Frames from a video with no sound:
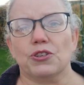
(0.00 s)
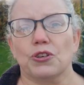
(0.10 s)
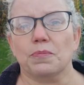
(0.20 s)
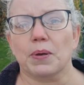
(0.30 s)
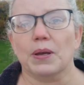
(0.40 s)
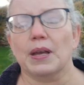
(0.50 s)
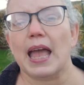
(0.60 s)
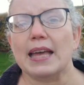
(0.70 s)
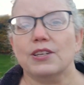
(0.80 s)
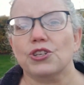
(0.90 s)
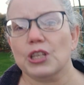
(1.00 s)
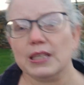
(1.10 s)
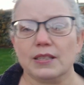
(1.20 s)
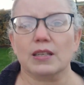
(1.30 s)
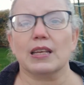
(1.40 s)
group, and
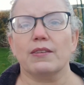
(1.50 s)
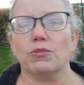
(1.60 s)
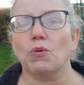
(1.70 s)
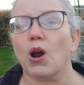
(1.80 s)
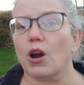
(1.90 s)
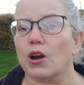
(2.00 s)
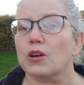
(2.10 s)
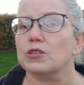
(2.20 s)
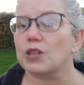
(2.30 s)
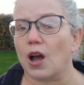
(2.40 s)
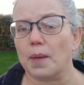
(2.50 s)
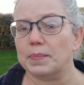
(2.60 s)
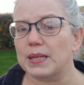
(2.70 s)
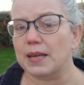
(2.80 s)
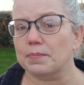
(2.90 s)
she's going to give you her top
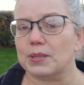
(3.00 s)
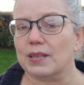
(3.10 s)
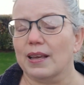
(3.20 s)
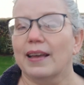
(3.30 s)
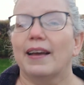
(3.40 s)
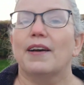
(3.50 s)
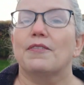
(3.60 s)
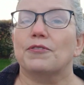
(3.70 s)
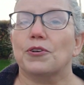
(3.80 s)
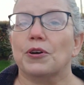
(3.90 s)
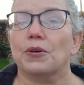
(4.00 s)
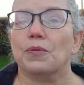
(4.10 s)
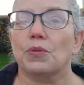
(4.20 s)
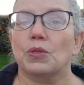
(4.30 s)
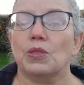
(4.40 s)
tips for
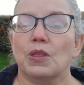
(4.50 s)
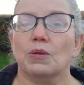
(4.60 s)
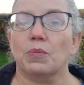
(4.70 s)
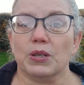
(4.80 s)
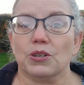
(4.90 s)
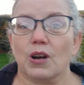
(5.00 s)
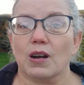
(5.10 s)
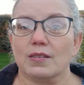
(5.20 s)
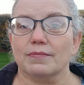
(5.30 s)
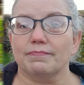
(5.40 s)
the winter garden.